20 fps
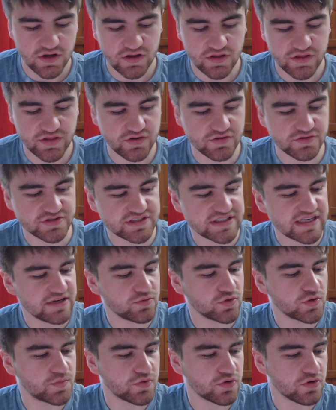Thursday
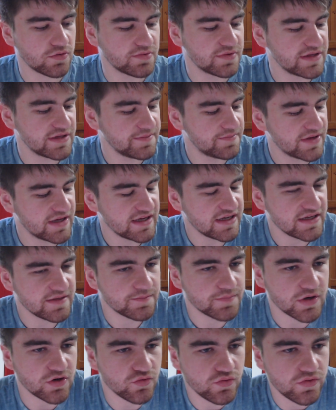will probably be
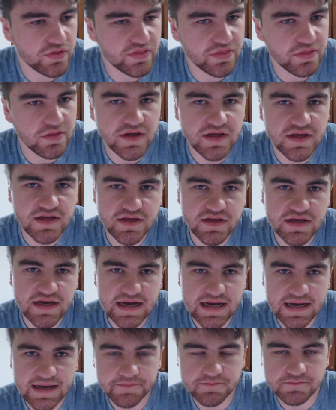both the
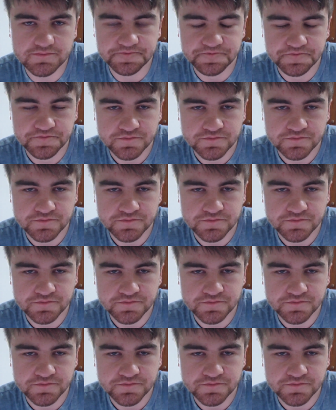um,